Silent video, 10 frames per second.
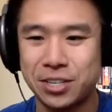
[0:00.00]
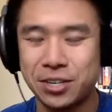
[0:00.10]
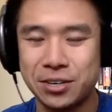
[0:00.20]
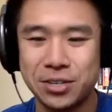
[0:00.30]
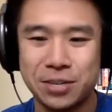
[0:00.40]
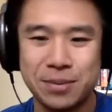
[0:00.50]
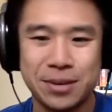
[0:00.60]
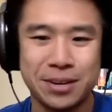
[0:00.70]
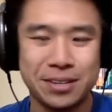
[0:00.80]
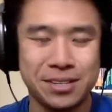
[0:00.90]
GNU
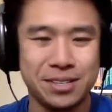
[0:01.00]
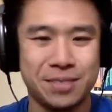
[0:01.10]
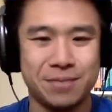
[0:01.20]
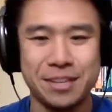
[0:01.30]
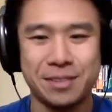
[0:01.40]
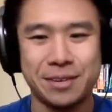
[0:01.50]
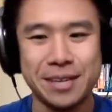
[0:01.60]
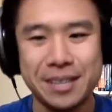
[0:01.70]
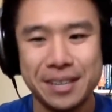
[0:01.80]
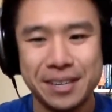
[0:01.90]
GPL
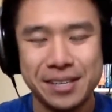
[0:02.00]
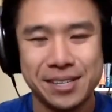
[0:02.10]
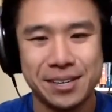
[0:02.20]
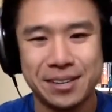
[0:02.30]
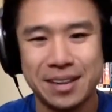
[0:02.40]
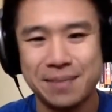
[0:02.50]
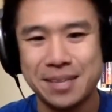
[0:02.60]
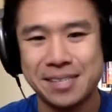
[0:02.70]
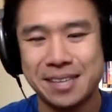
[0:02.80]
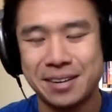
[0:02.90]
v3. So that
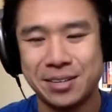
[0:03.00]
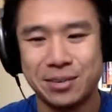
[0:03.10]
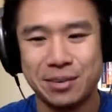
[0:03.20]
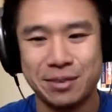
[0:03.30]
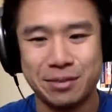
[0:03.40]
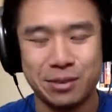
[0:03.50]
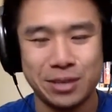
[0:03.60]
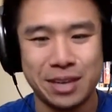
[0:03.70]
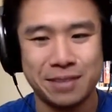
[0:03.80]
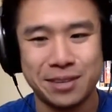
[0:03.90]
means that all derivative
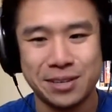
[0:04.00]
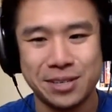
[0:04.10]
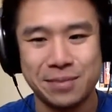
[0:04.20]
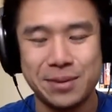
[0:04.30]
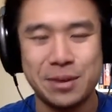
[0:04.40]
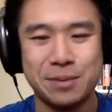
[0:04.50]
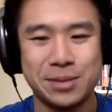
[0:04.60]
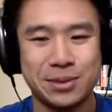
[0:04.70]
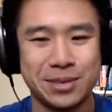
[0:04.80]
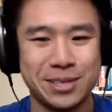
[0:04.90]
works have to also be open
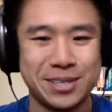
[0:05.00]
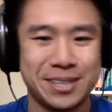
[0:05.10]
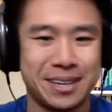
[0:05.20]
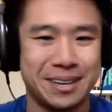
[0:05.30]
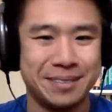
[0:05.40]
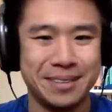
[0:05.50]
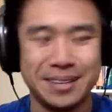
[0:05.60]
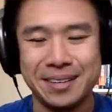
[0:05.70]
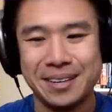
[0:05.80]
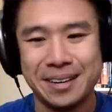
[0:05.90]
source.
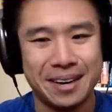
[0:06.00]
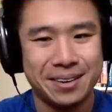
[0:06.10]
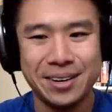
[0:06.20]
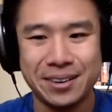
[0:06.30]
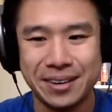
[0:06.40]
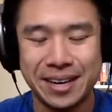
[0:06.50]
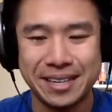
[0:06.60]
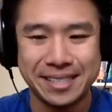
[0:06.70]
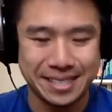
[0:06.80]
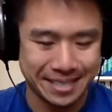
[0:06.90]
I don't know.
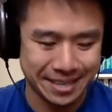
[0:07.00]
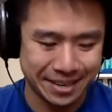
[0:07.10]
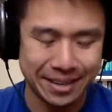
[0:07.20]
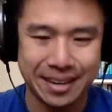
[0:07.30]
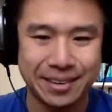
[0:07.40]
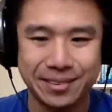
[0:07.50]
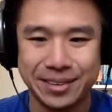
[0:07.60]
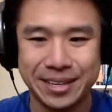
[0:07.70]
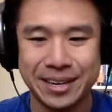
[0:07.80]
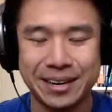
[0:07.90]
And, I don't
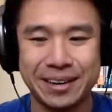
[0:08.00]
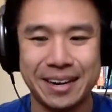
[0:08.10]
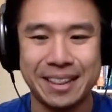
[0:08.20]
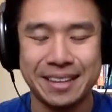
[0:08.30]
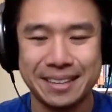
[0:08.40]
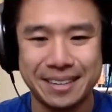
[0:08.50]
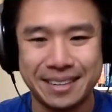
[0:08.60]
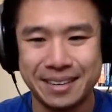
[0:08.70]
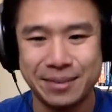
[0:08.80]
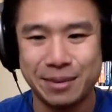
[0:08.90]
really care. I think
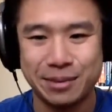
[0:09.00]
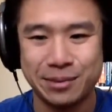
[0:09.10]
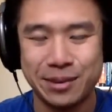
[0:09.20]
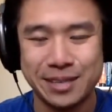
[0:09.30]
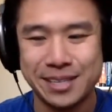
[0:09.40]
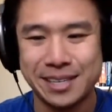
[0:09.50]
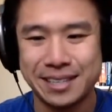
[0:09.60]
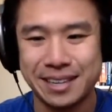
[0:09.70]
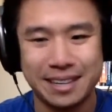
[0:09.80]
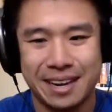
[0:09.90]
whoever wants it,
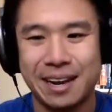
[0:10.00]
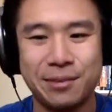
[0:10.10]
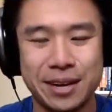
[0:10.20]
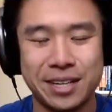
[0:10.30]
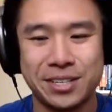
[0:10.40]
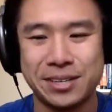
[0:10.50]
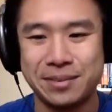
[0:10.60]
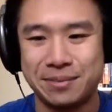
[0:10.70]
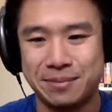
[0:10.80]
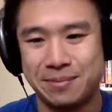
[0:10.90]
I would actually
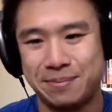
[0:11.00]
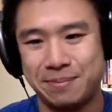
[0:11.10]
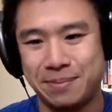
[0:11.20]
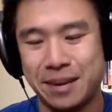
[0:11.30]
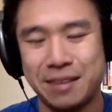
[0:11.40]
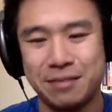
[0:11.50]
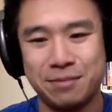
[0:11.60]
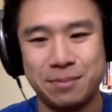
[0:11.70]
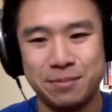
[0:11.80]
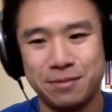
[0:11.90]
kind of,
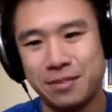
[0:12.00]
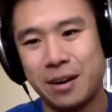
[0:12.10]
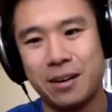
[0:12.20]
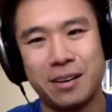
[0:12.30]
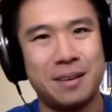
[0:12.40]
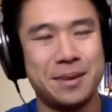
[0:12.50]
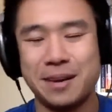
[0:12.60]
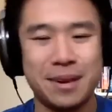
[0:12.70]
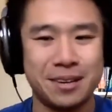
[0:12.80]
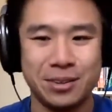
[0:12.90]
I mean,
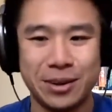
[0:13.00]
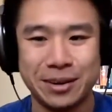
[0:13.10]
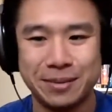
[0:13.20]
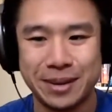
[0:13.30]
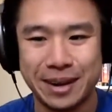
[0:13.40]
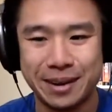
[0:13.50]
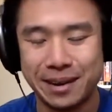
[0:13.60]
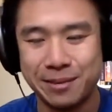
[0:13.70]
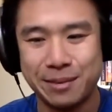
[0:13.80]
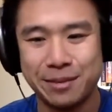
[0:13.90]
I'm not a lawyer, but
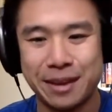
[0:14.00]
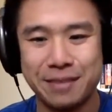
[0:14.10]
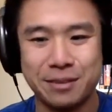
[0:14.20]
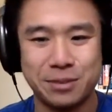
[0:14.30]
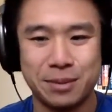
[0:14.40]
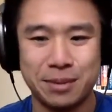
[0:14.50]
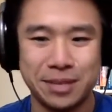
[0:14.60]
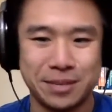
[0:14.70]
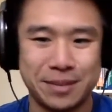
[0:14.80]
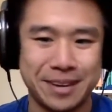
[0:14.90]
I would be fine if it was public
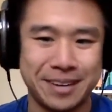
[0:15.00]
domain.